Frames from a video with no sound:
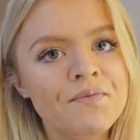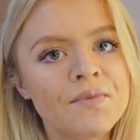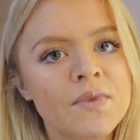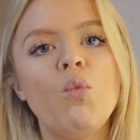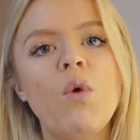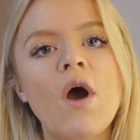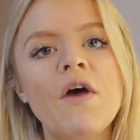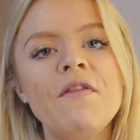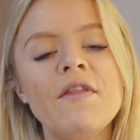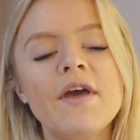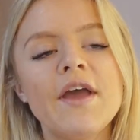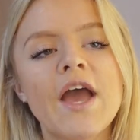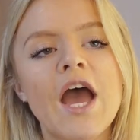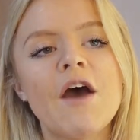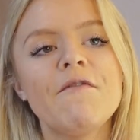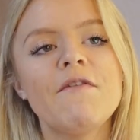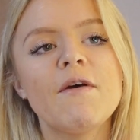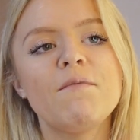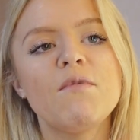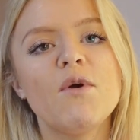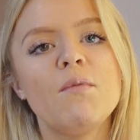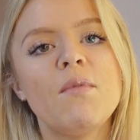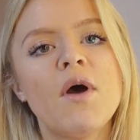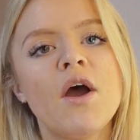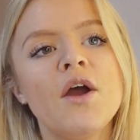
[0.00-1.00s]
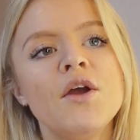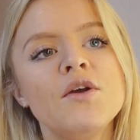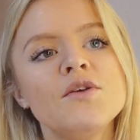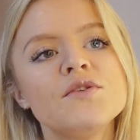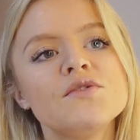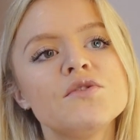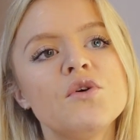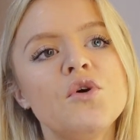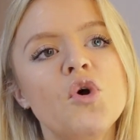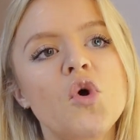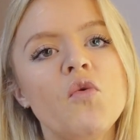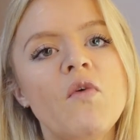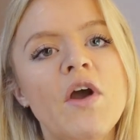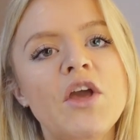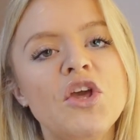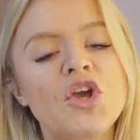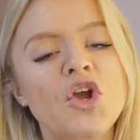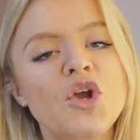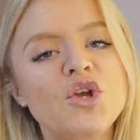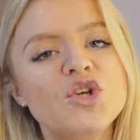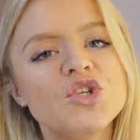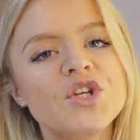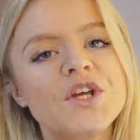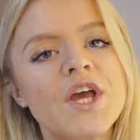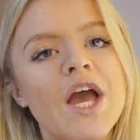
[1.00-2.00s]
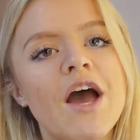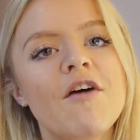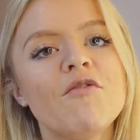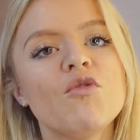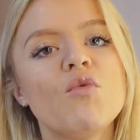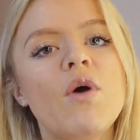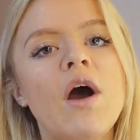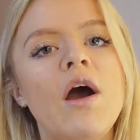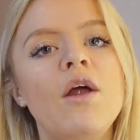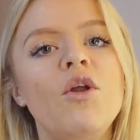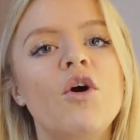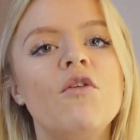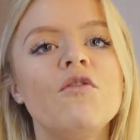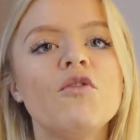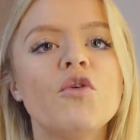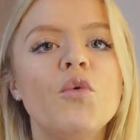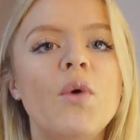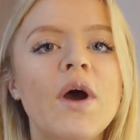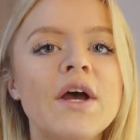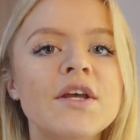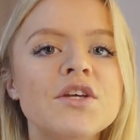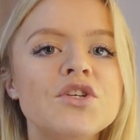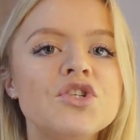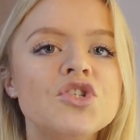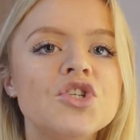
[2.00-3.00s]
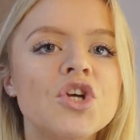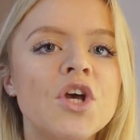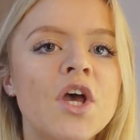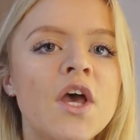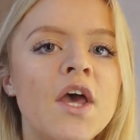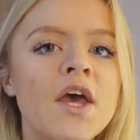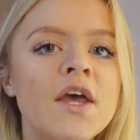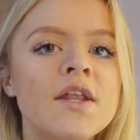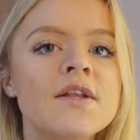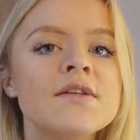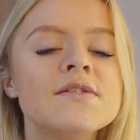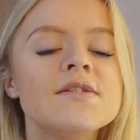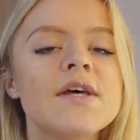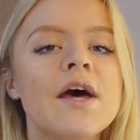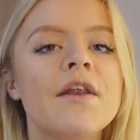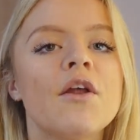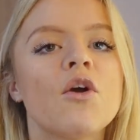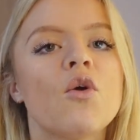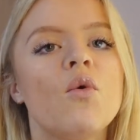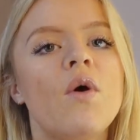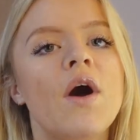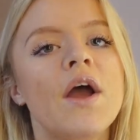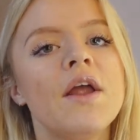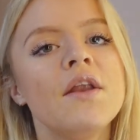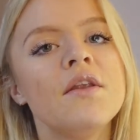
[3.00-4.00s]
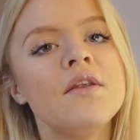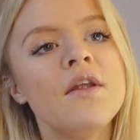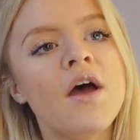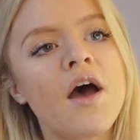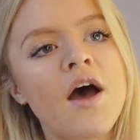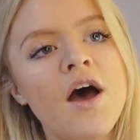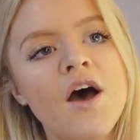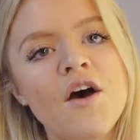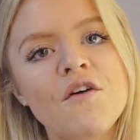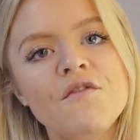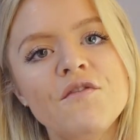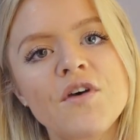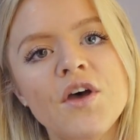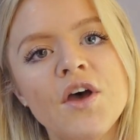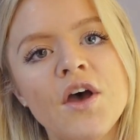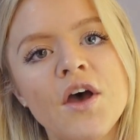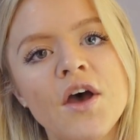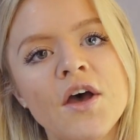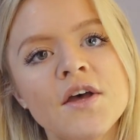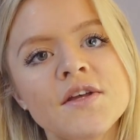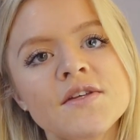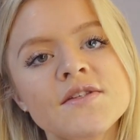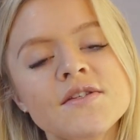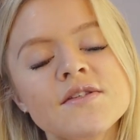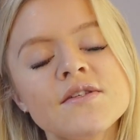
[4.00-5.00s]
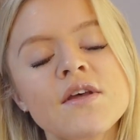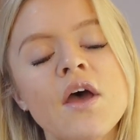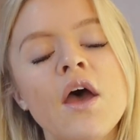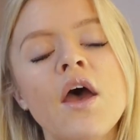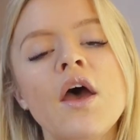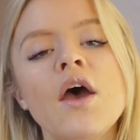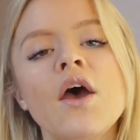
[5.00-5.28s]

When they have the proposal, they usually have quite a lot of questions and are quite nervous.